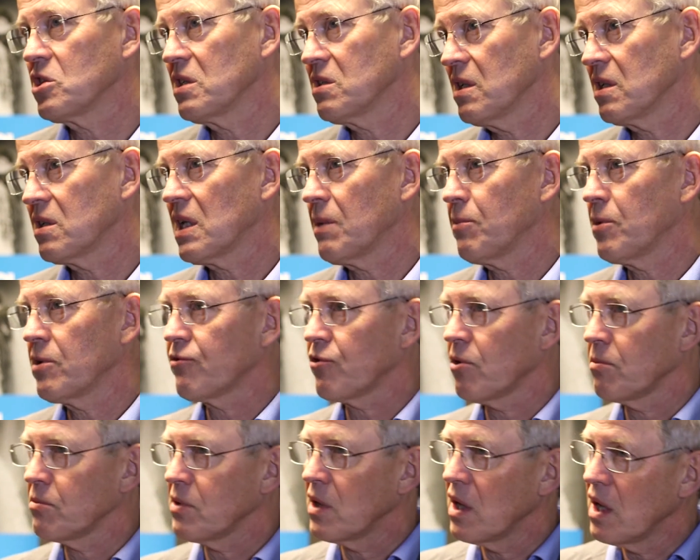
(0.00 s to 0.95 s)
etc., but
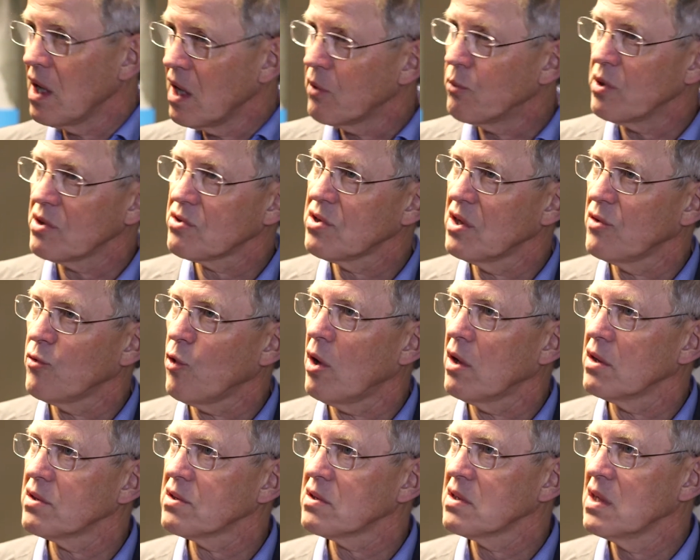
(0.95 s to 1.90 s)
from the
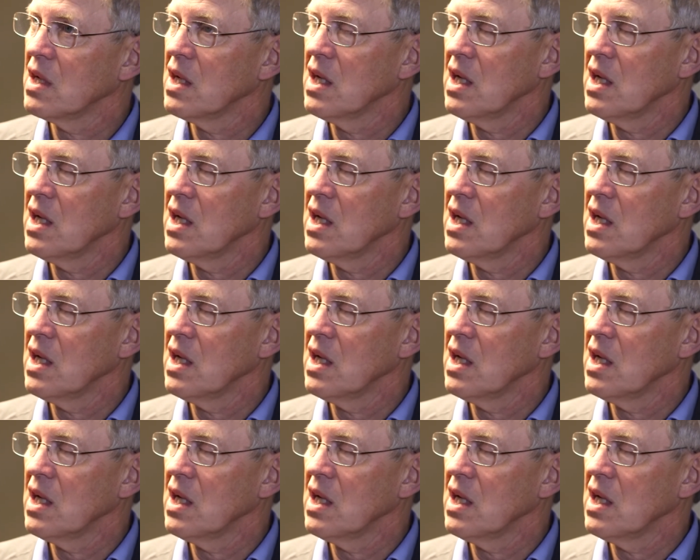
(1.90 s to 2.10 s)
reservoirs.